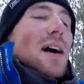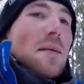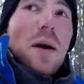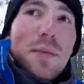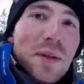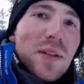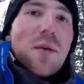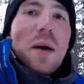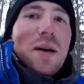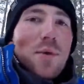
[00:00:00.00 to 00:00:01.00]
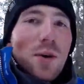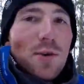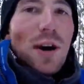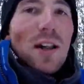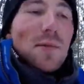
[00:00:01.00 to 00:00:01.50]
I'm hoping someone might have
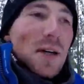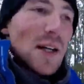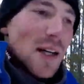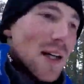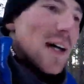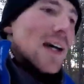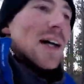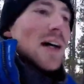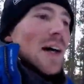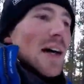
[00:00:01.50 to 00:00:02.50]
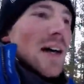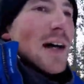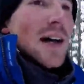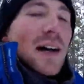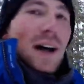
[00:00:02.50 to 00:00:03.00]
broke trail, but
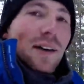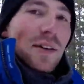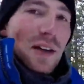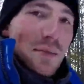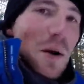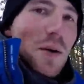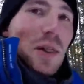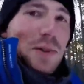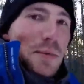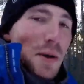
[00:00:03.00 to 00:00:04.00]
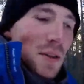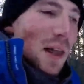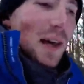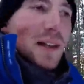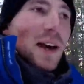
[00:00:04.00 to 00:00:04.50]
I think it's more
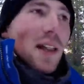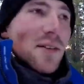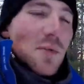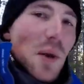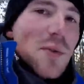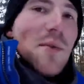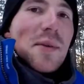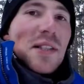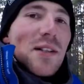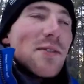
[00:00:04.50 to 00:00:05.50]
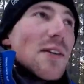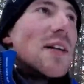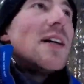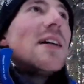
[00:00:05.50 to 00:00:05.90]
than likely I'll have to break trail myself.